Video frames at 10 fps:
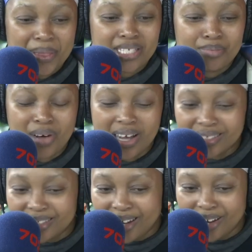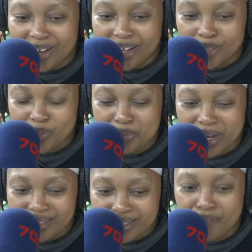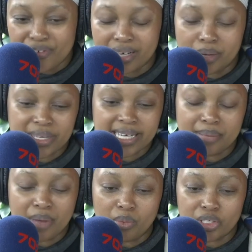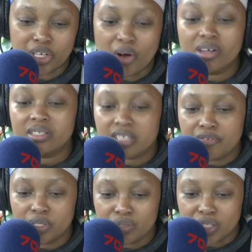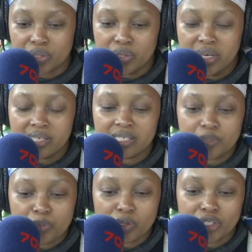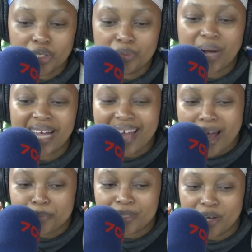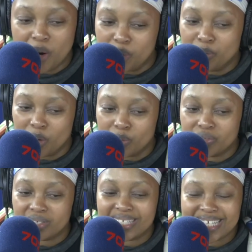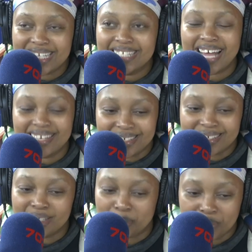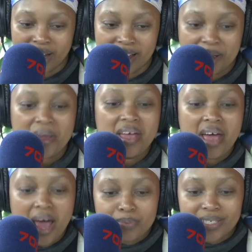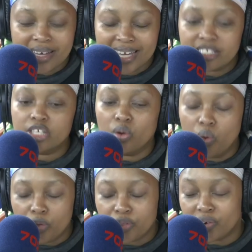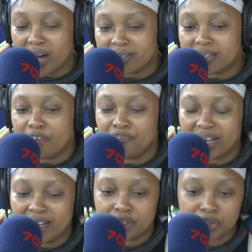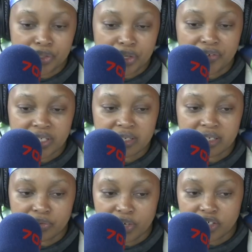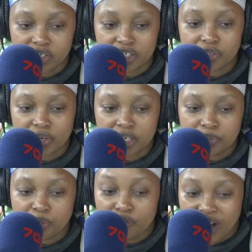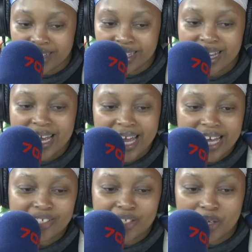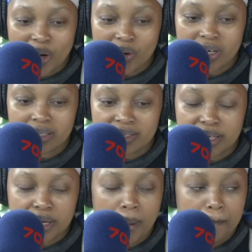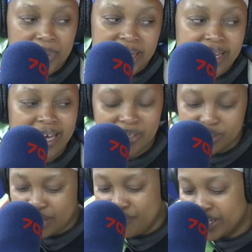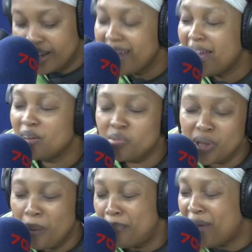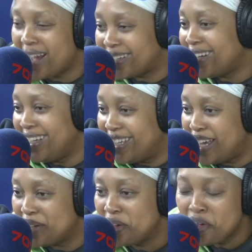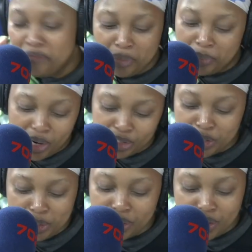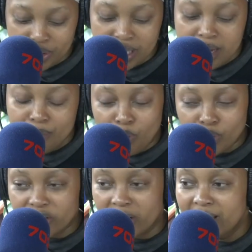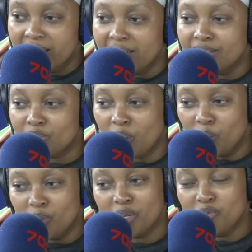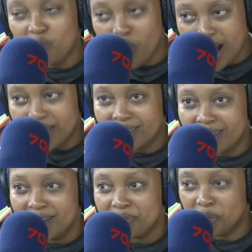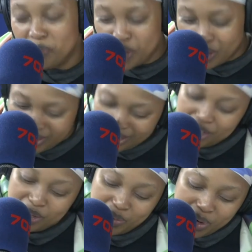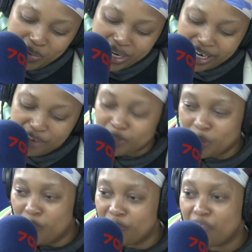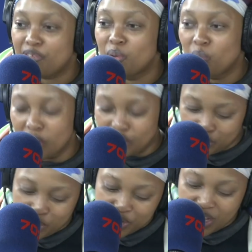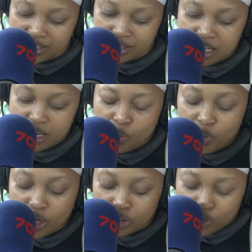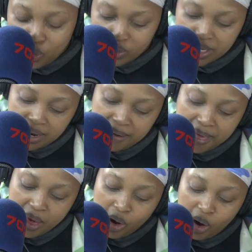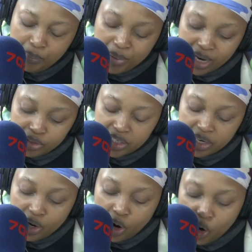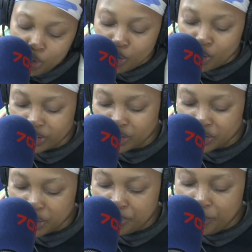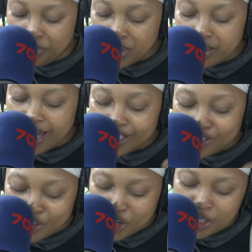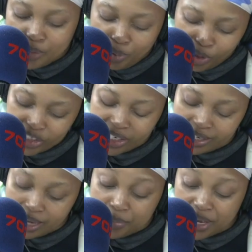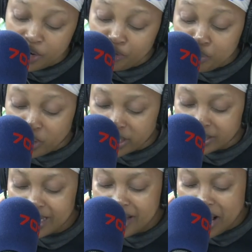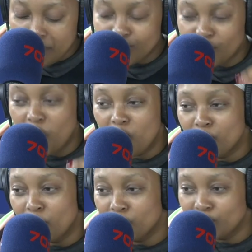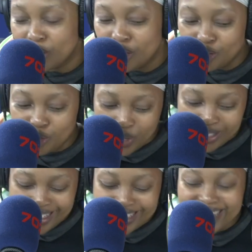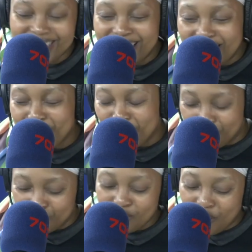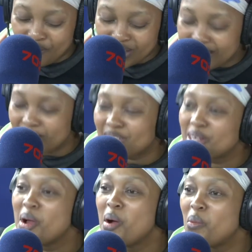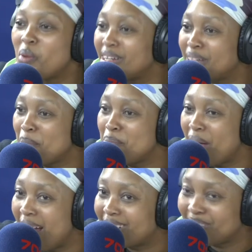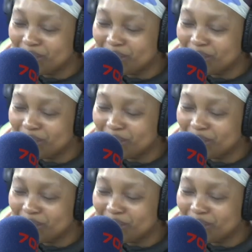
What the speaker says: This masterclass with myself, Relebogile Maboja, on 702 is brought to you by Absa Home Loans. T's and C's apply. Absa is an authorized financial services and registered credit provider, NCRCP7. And we are back again for part two because, Portia, it is only right that we continue where we left off. If you weren't with us, we are talking about home ownership being a journey. Portia Letlape, head of product Absa Home Loans, joins us again for this conversation. Welcome back.